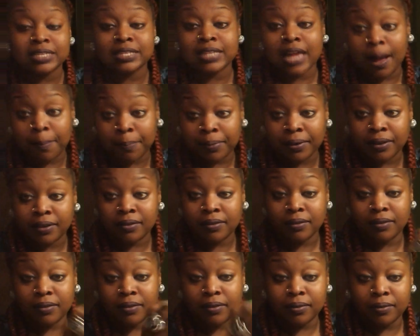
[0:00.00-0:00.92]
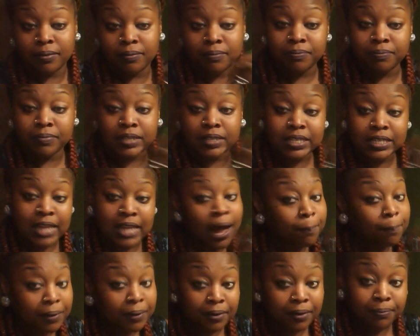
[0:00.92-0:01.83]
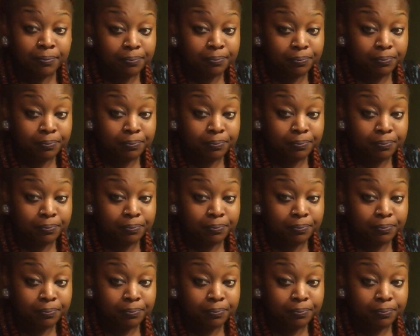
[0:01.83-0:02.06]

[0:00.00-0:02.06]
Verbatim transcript: Stop it. Stop it.